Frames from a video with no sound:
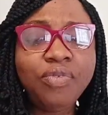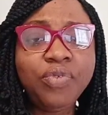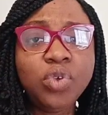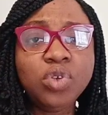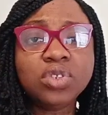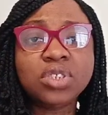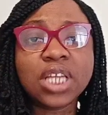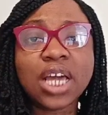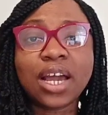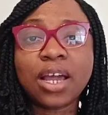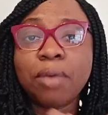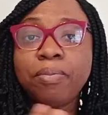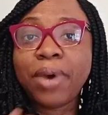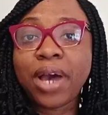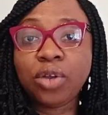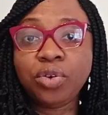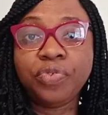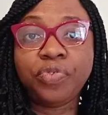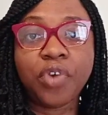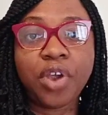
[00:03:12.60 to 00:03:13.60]
I've used
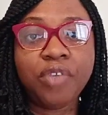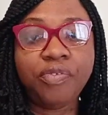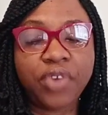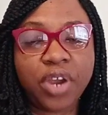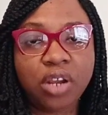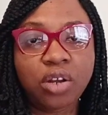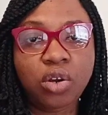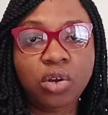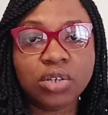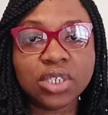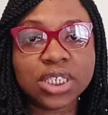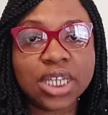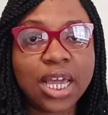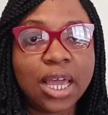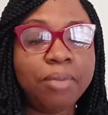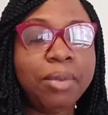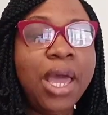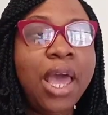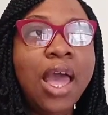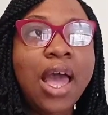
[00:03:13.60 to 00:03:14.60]
Acabado for a very long
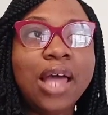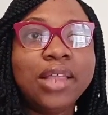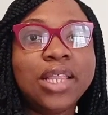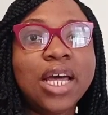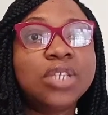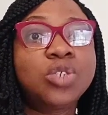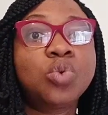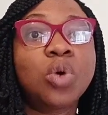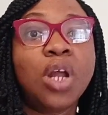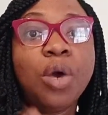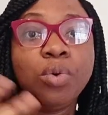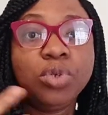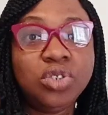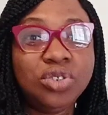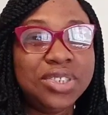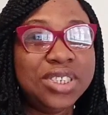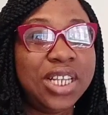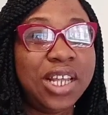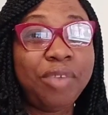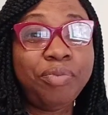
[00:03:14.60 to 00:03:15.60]
time, and that's what I
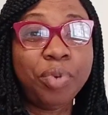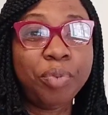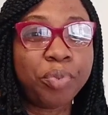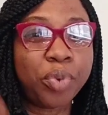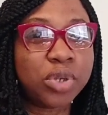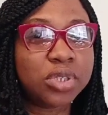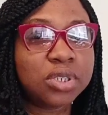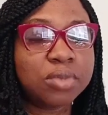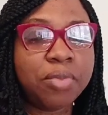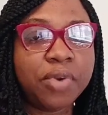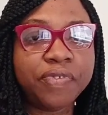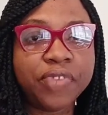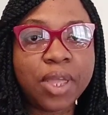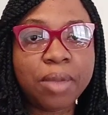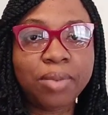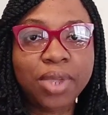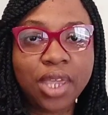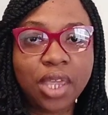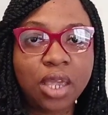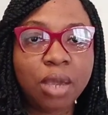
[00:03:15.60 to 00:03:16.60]
was using. I even brought some of
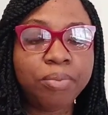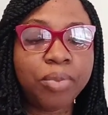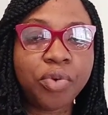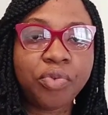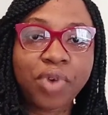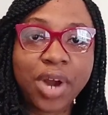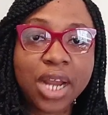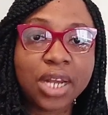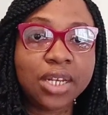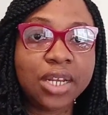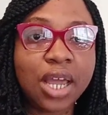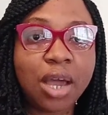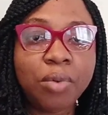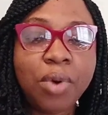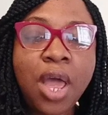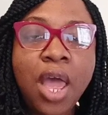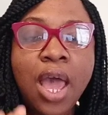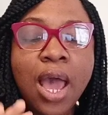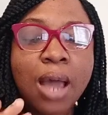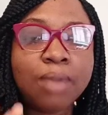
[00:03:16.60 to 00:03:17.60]
them here, but right
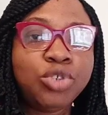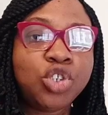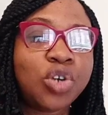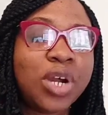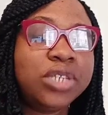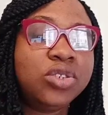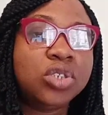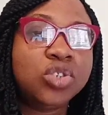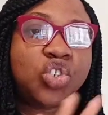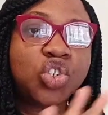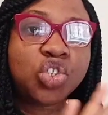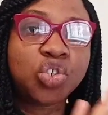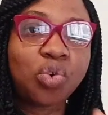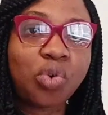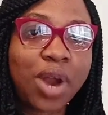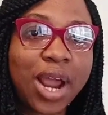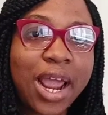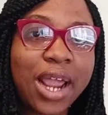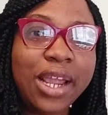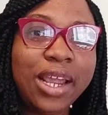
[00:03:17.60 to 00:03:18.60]
now I'm trying
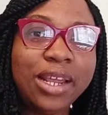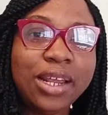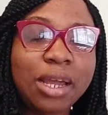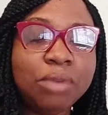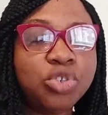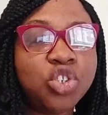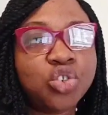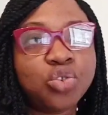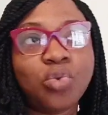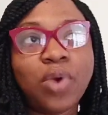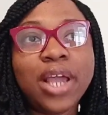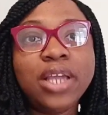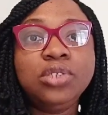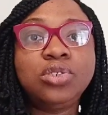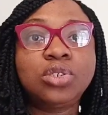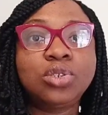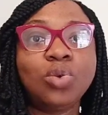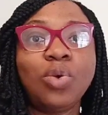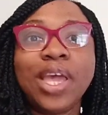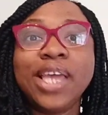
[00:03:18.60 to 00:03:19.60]

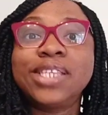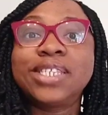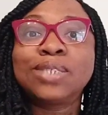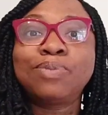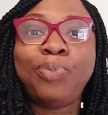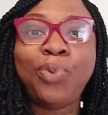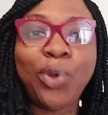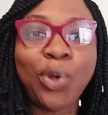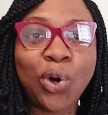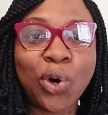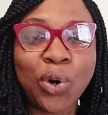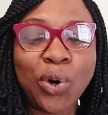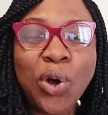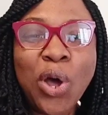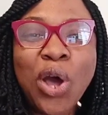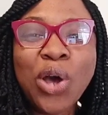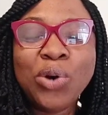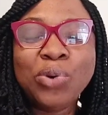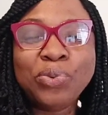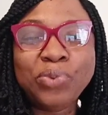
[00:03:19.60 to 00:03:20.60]
to
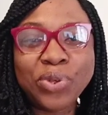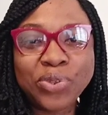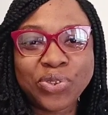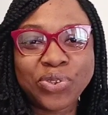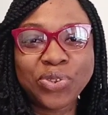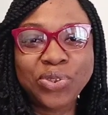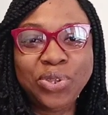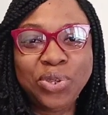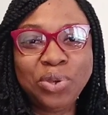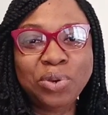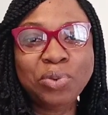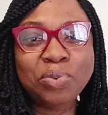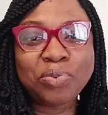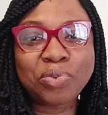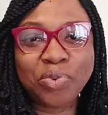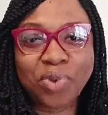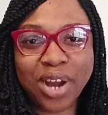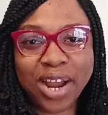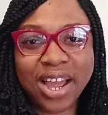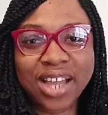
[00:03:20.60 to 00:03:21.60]
explore with
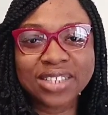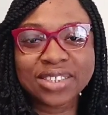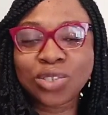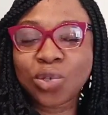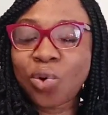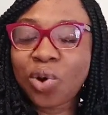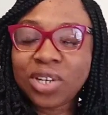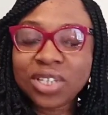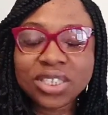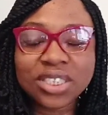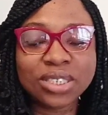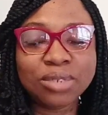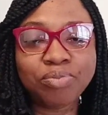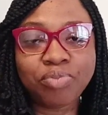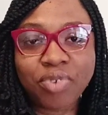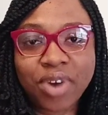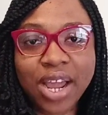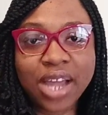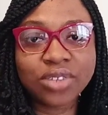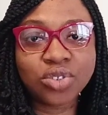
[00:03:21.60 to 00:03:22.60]
new brands,
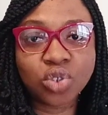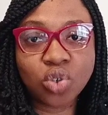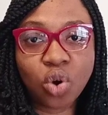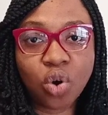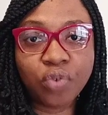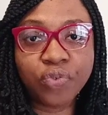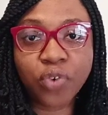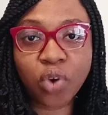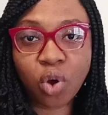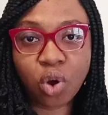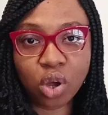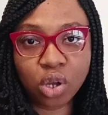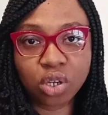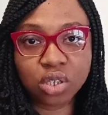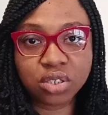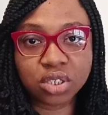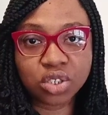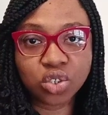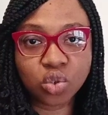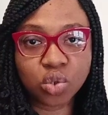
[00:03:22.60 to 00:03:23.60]
quality brands of
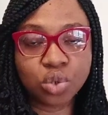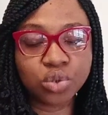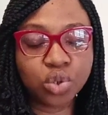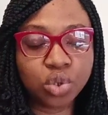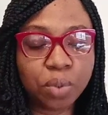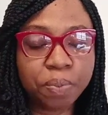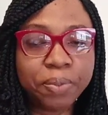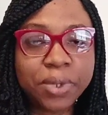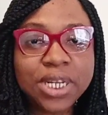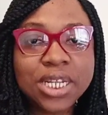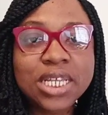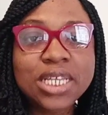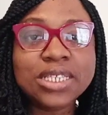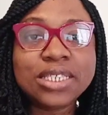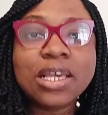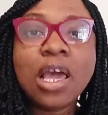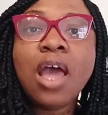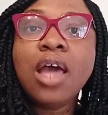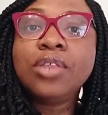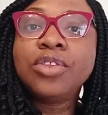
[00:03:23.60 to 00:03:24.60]
colors as well. So
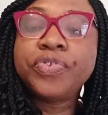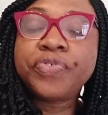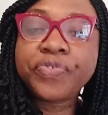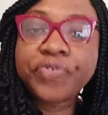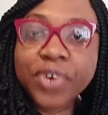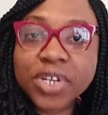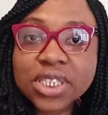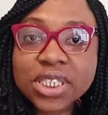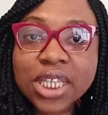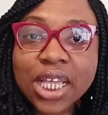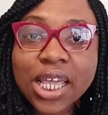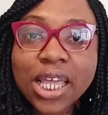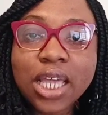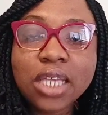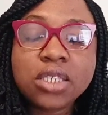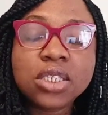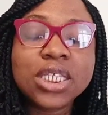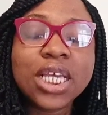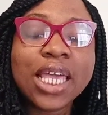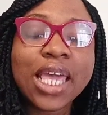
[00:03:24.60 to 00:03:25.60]
please, the first
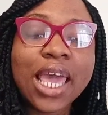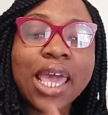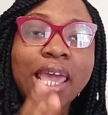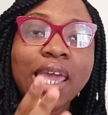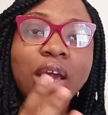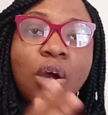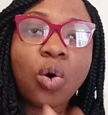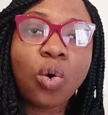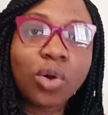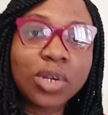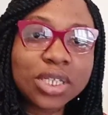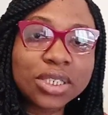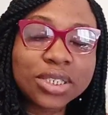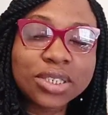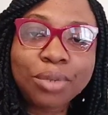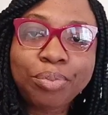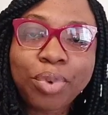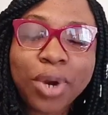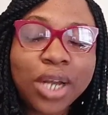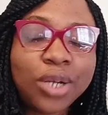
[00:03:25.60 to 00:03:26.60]
thing is to get a
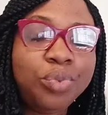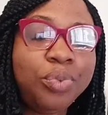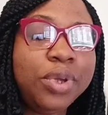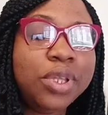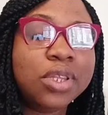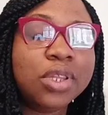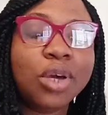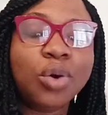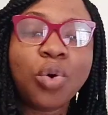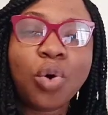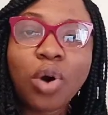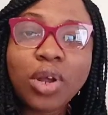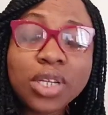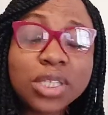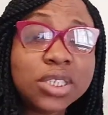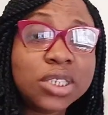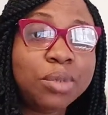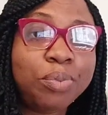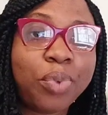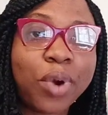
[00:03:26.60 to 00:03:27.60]
quality brand. With a
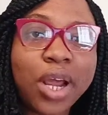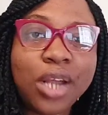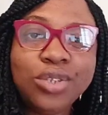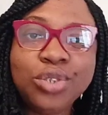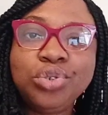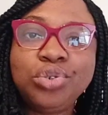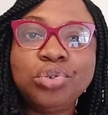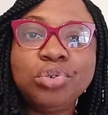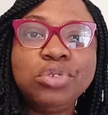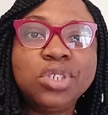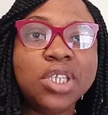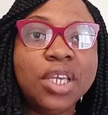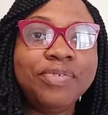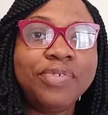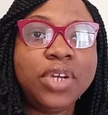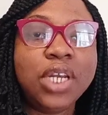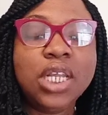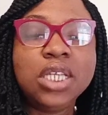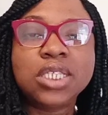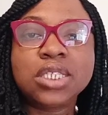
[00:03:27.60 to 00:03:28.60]
quality brand, you don't
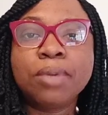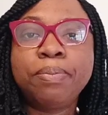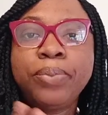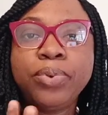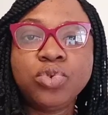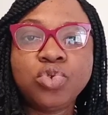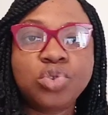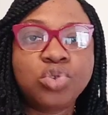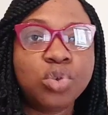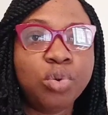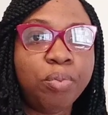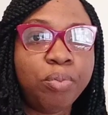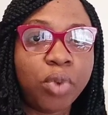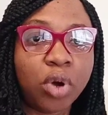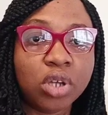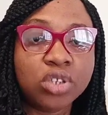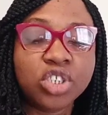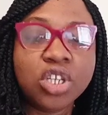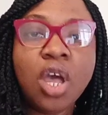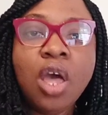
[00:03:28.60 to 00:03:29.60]
even need to put
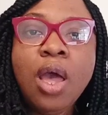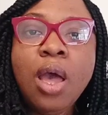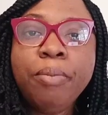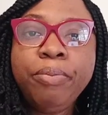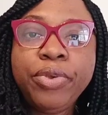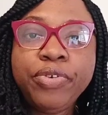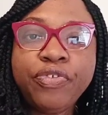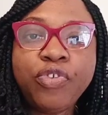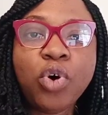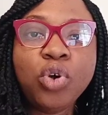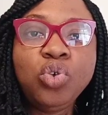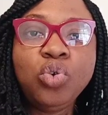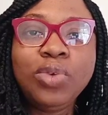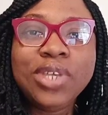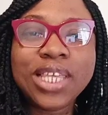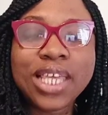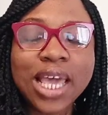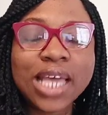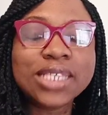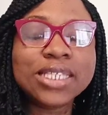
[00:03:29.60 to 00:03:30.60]
too much before
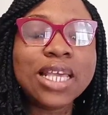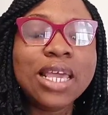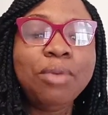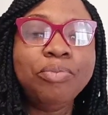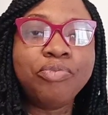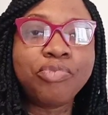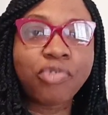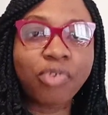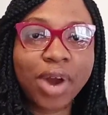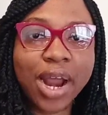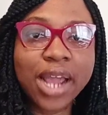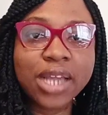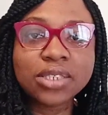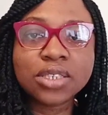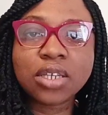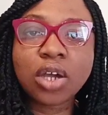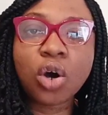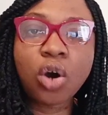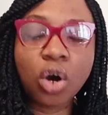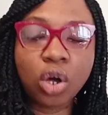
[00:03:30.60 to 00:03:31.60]
you get a
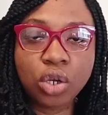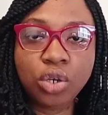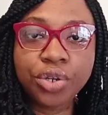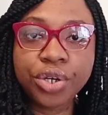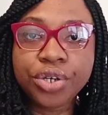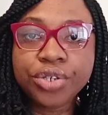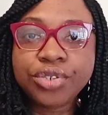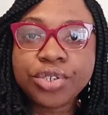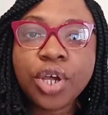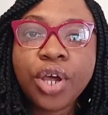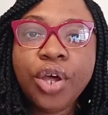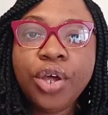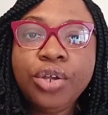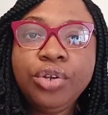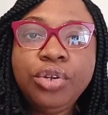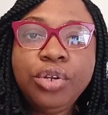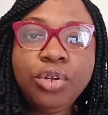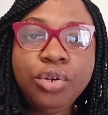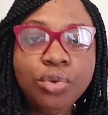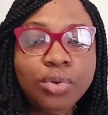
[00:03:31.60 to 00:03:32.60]
bright colored
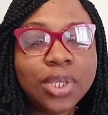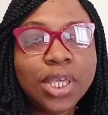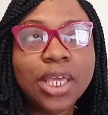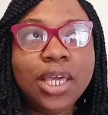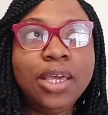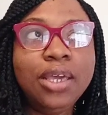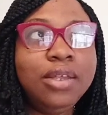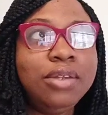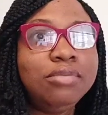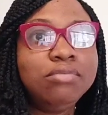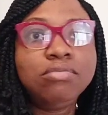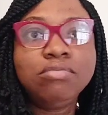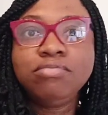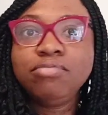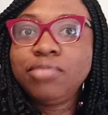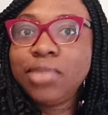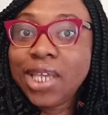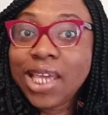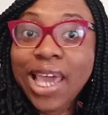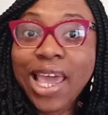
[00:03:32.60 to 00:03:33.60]
looking
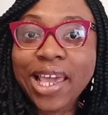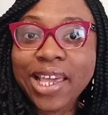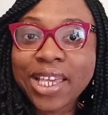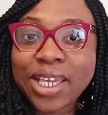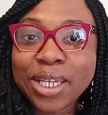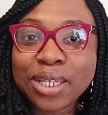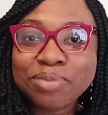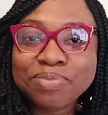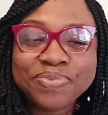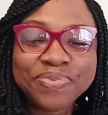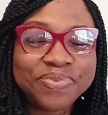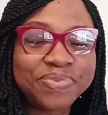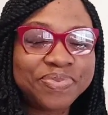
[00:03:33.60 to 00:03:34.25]
cake.